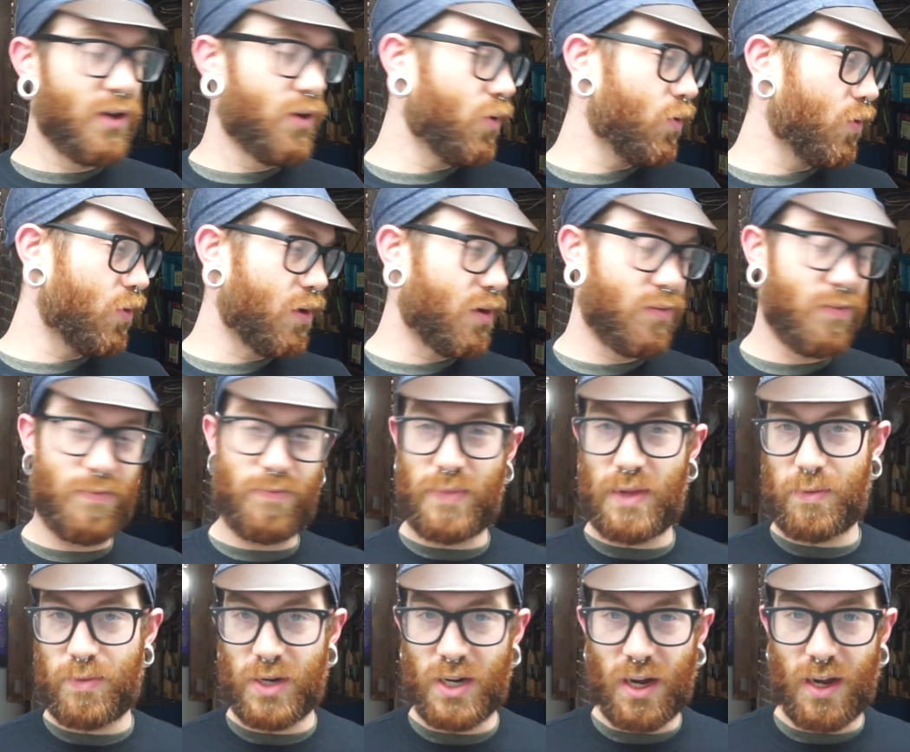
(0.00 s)
or
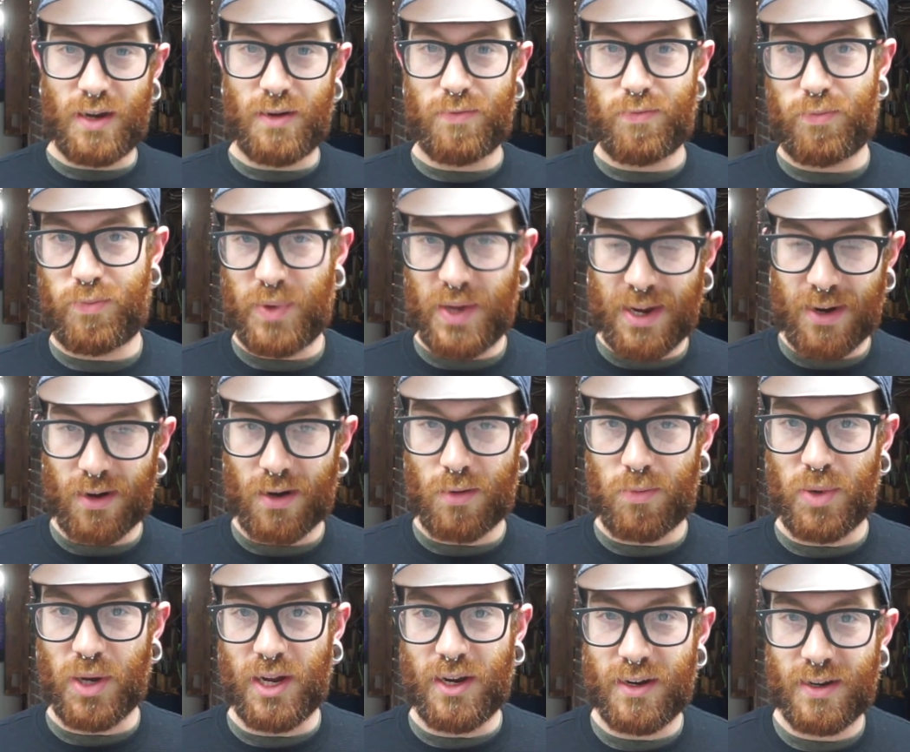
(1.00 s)
maybe not bigger,
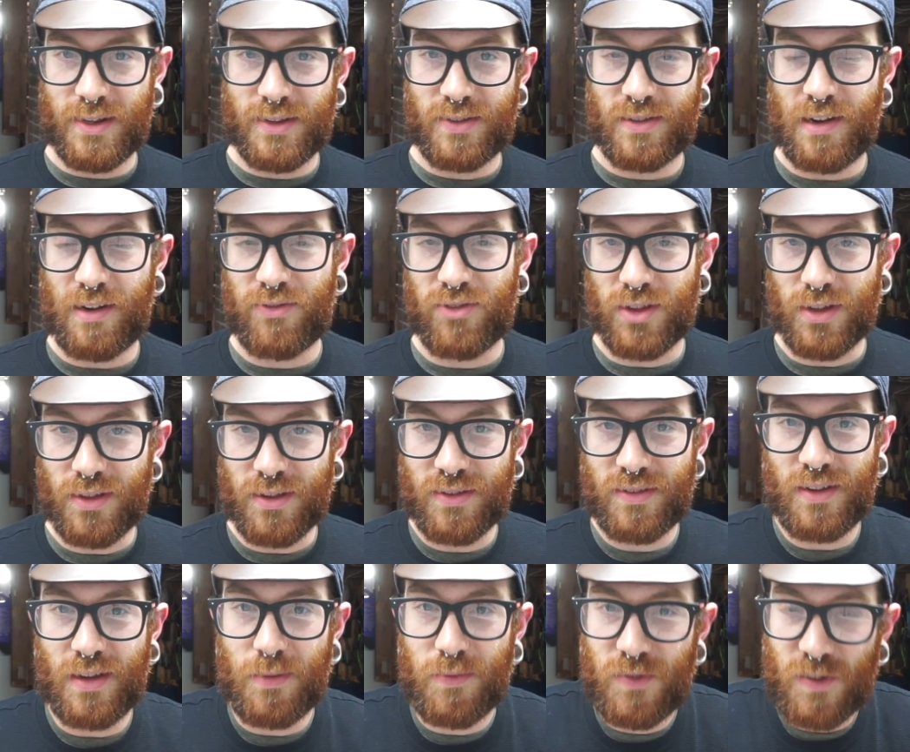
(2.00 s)
but it's definitely the
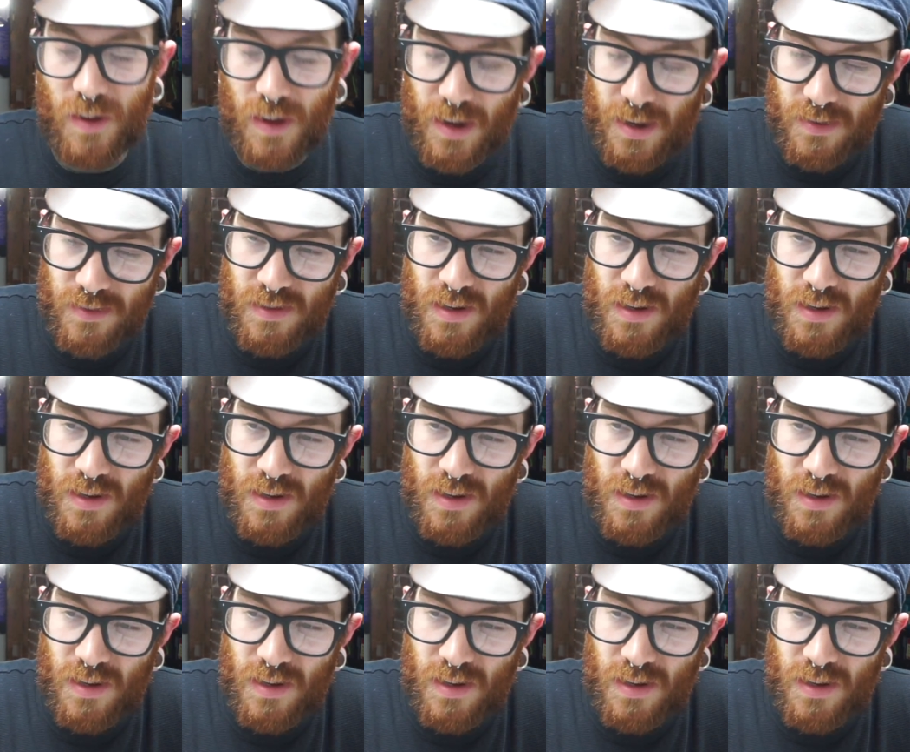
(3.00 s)
same size.